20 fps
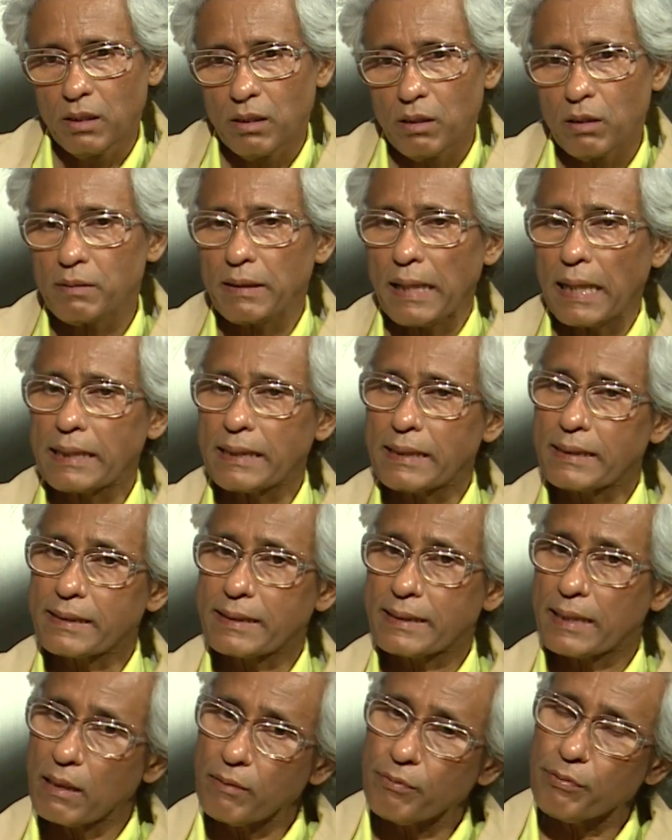Now that
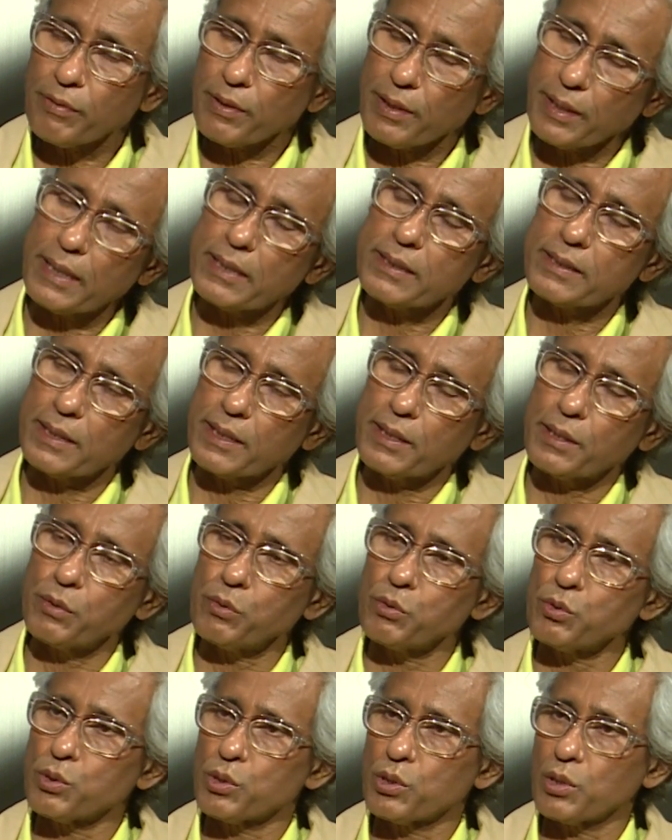itself creates a
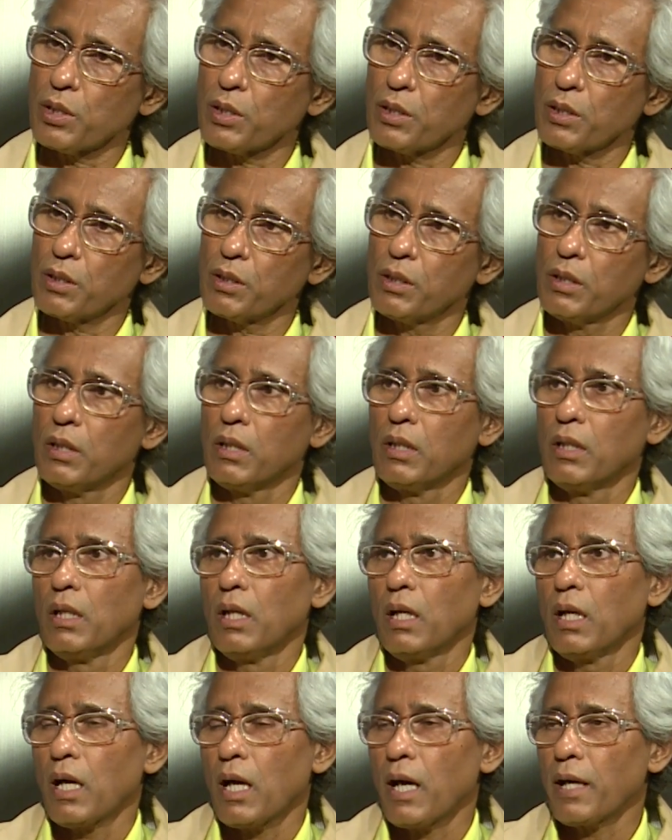huge
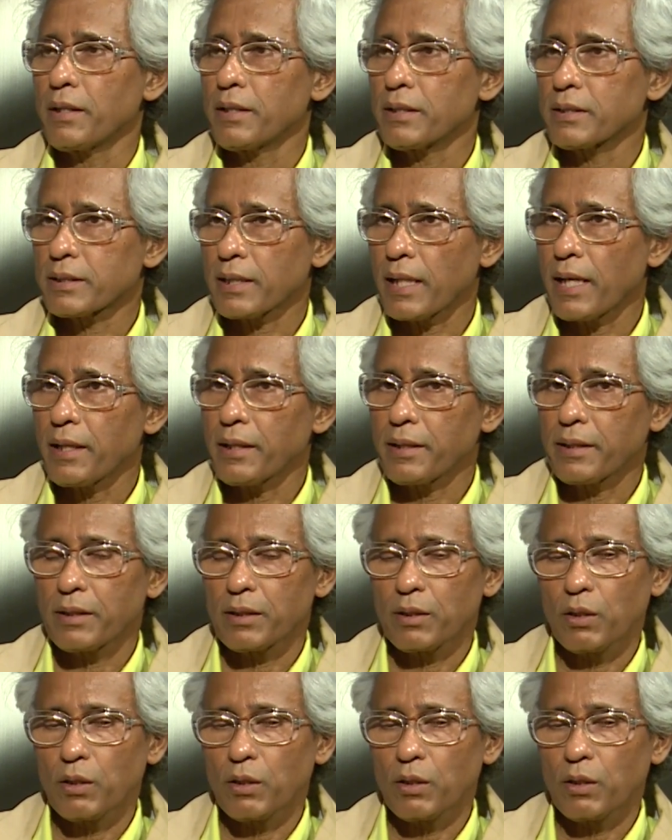understanding,